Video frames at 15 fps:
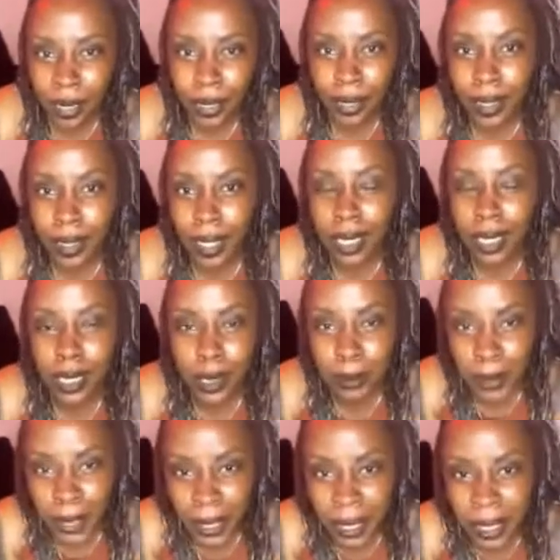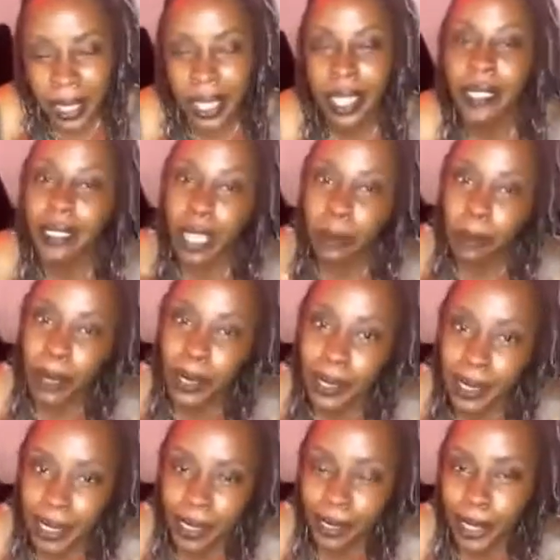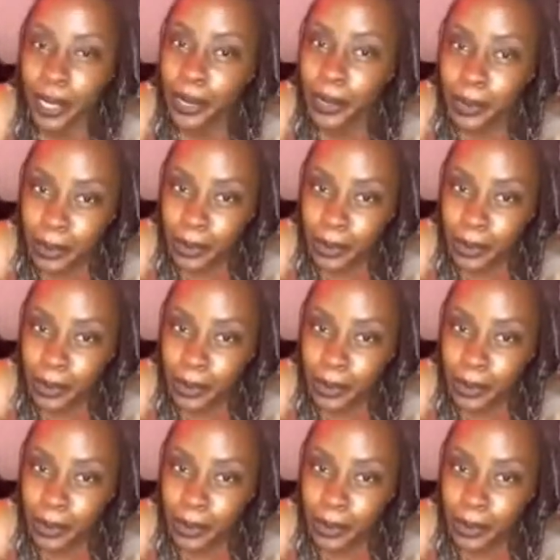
in spirit and if that person is for you